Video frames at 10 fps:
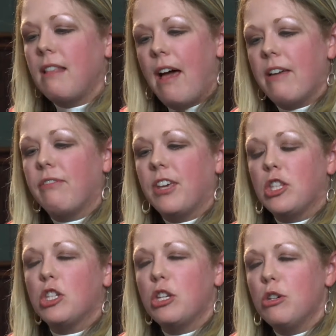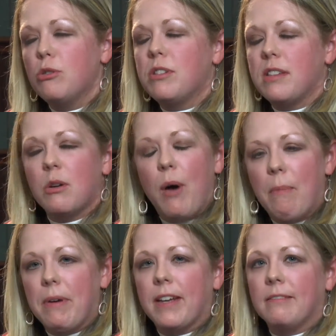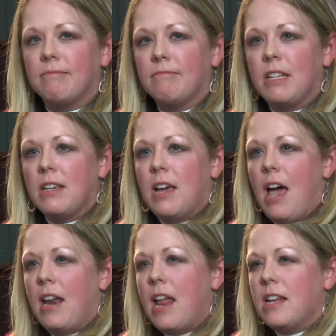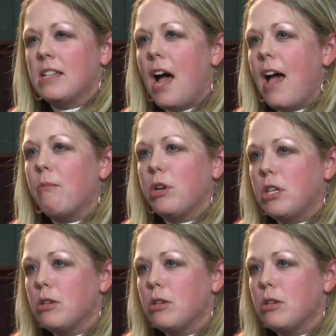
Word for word: life, gets used as a weapon. And anytime we